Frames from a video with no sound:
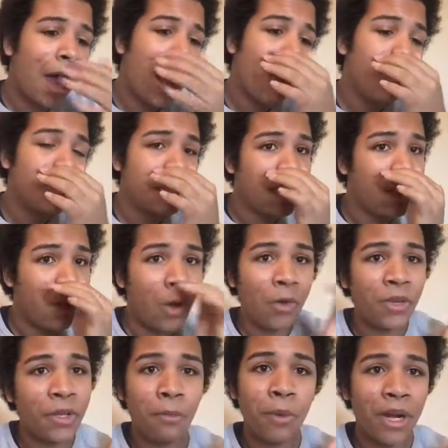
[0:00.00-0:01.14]
I was the
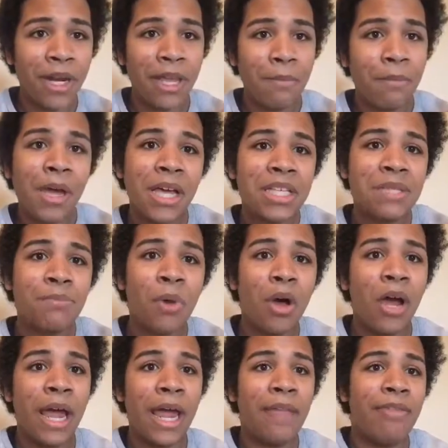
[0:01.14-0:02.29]
only one in my
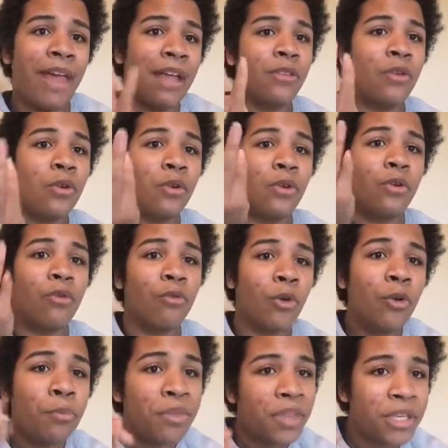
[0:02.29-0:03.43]
spot in that little
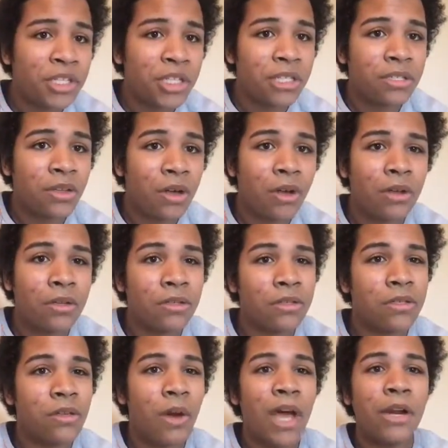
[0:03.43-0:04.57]
group that she saw,
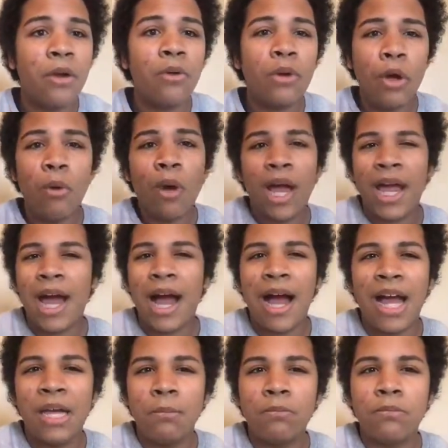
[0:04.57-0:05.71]
so I don't know why
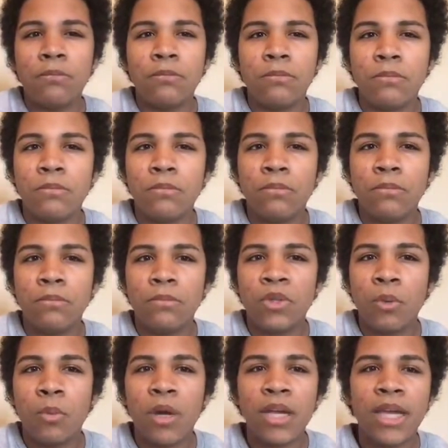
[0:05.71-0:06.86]
I'm
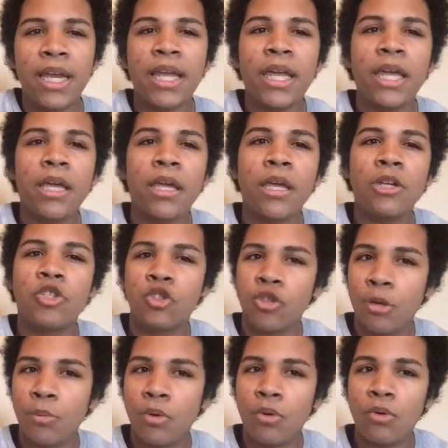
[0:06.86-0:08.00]
the one getting in
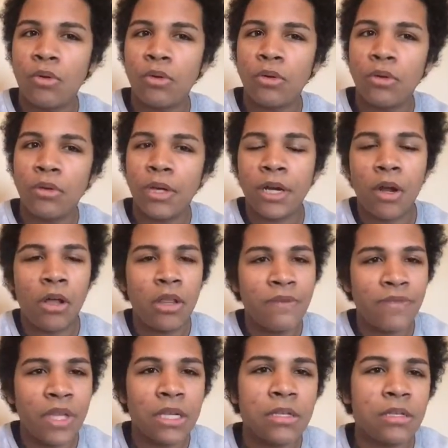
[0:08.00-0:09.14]
trouble in all
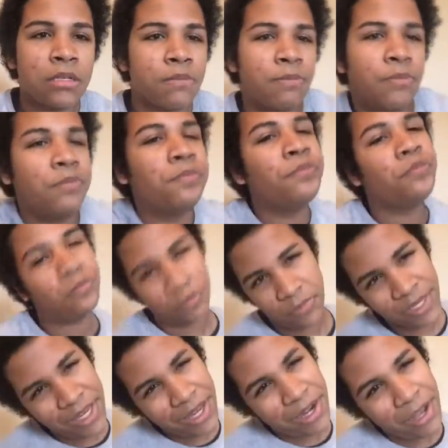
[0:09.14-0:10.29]
of this,
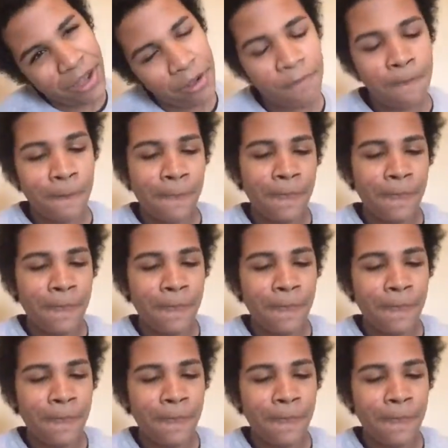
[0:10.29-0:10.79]
you know?